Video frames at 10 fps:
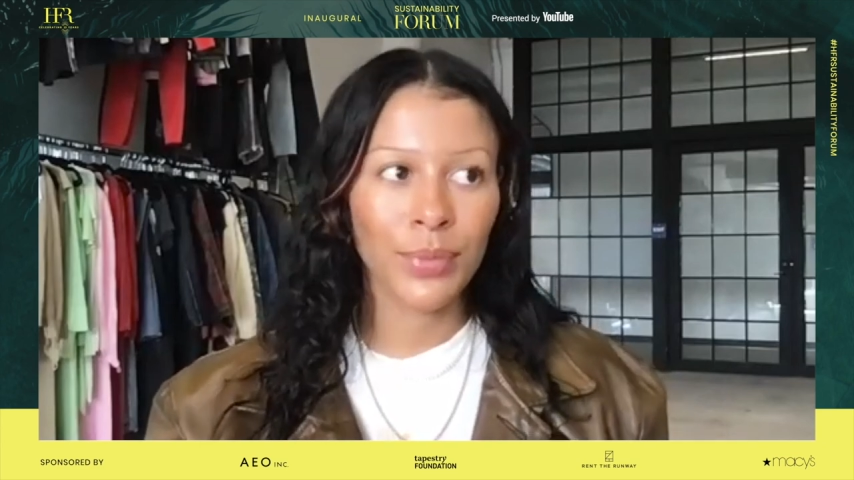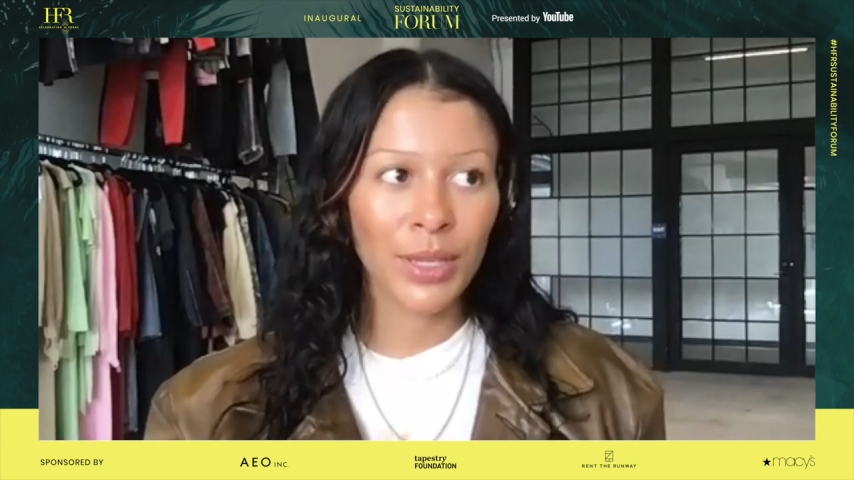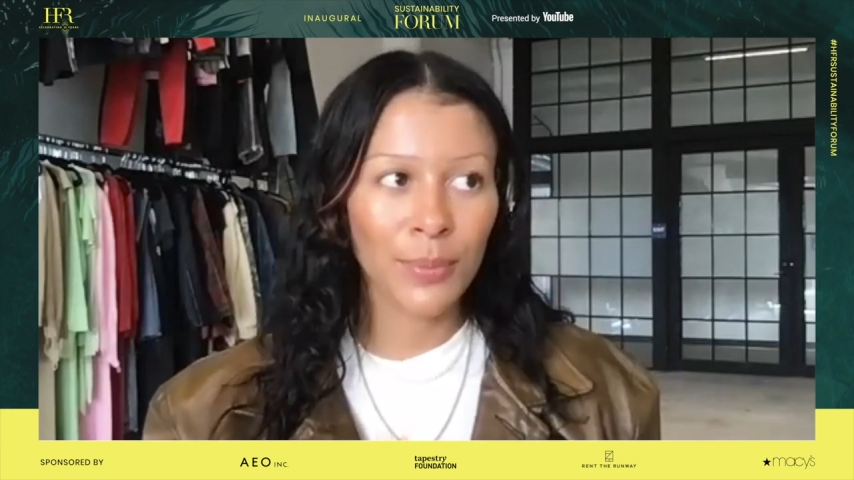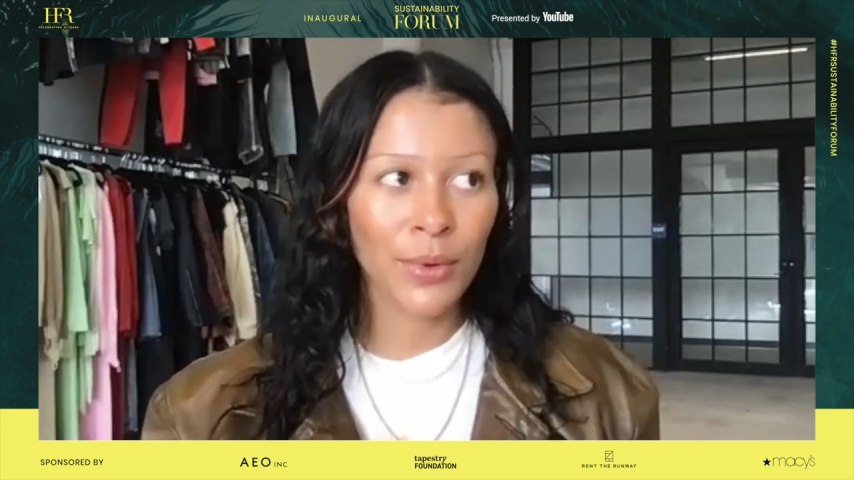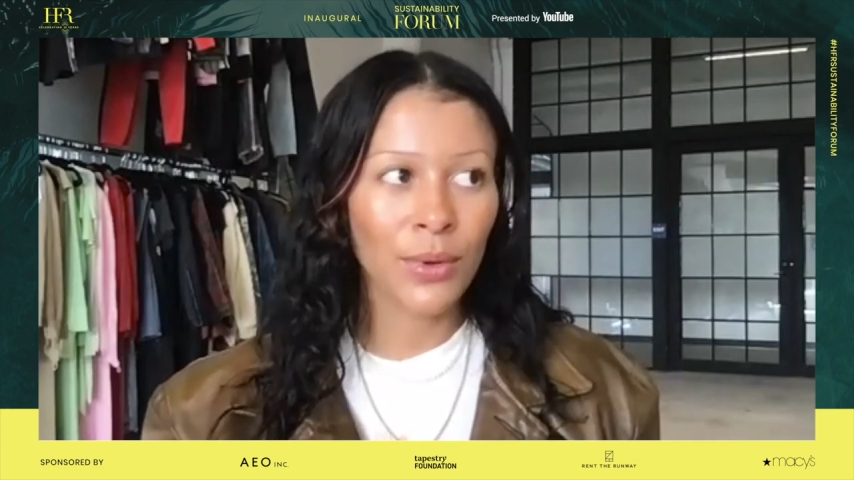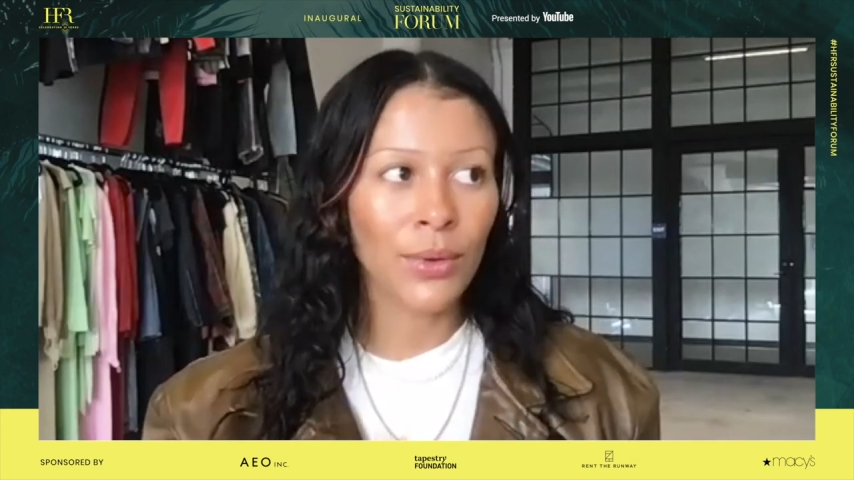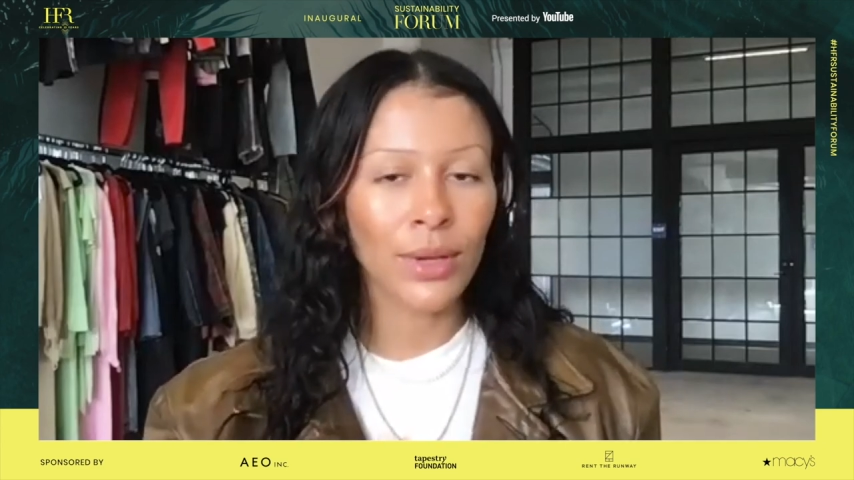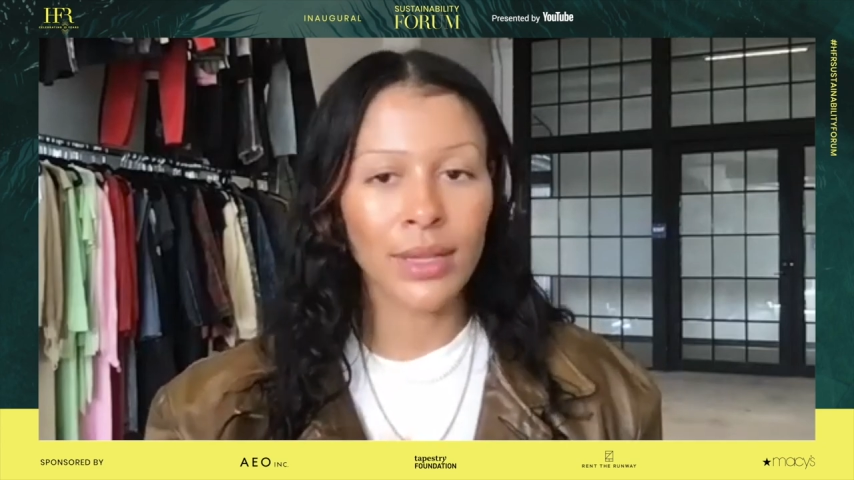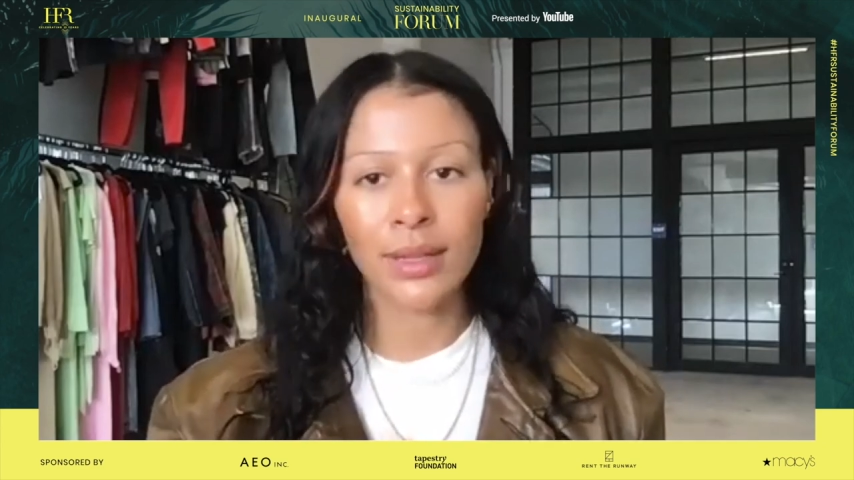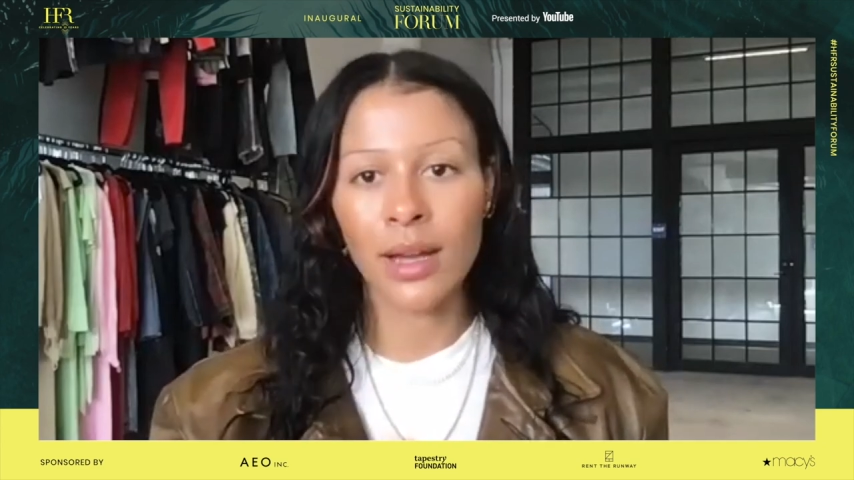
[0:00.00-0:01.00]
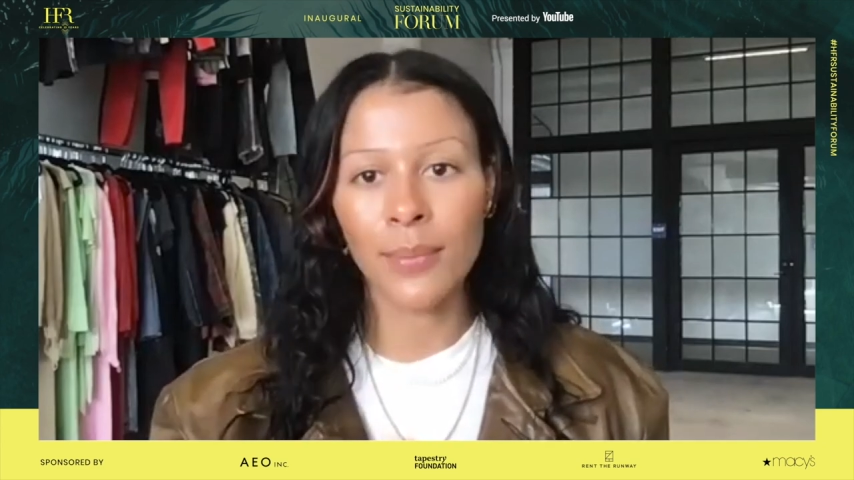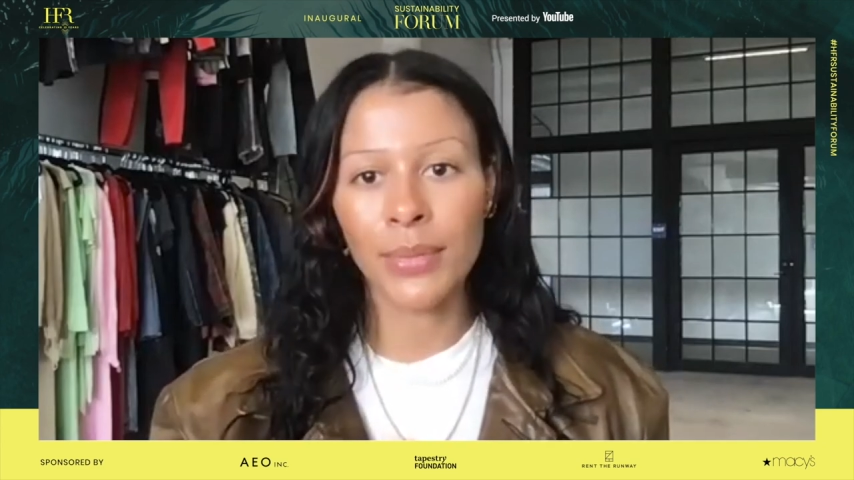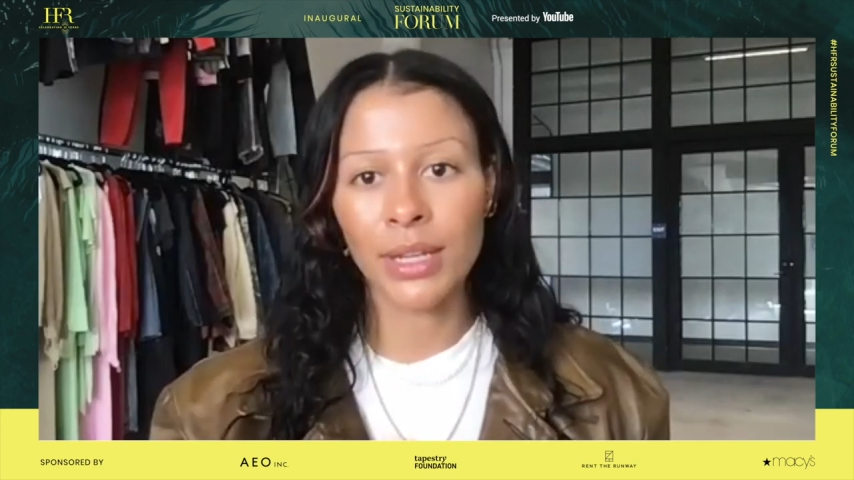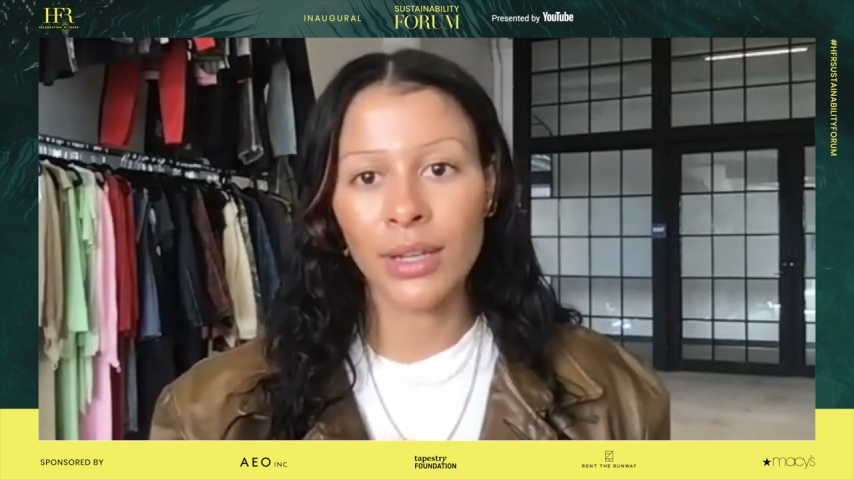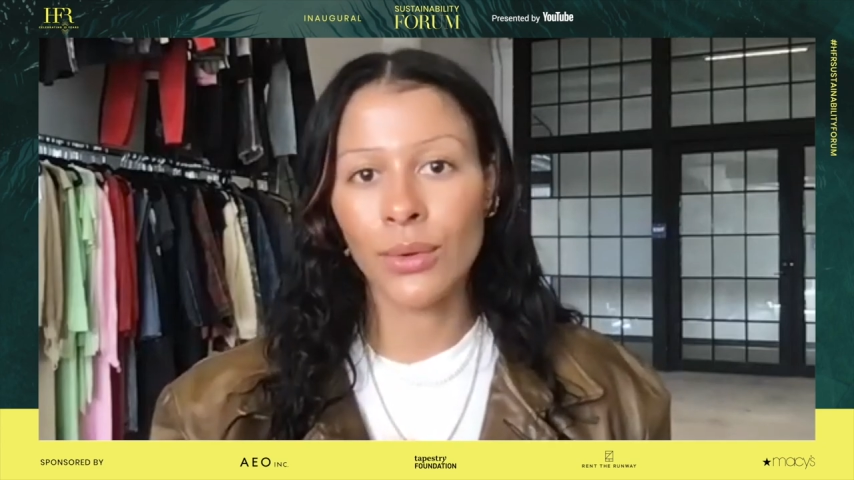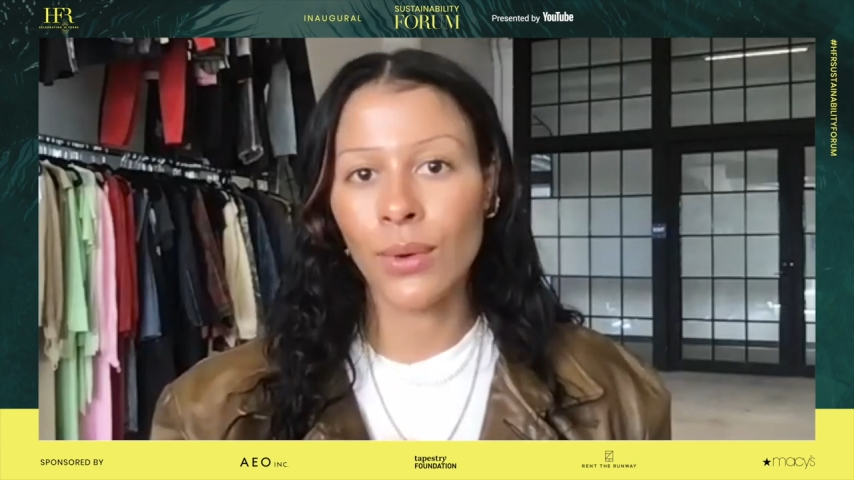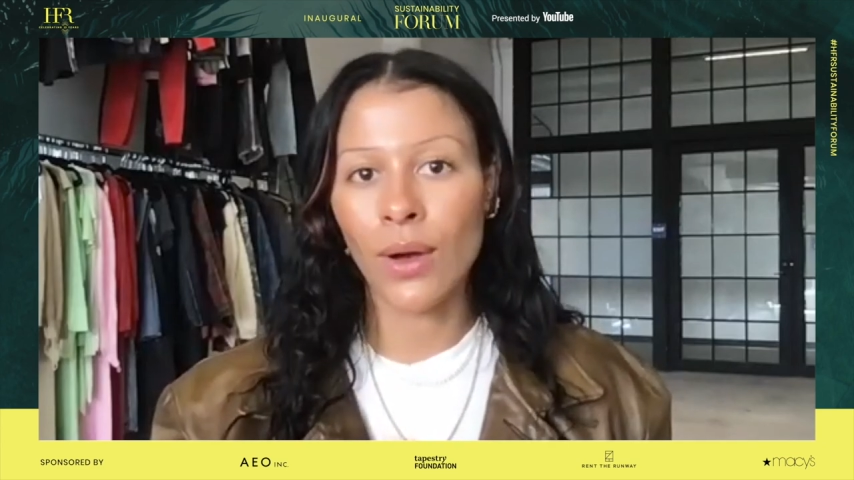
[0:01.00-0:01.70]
people in the company who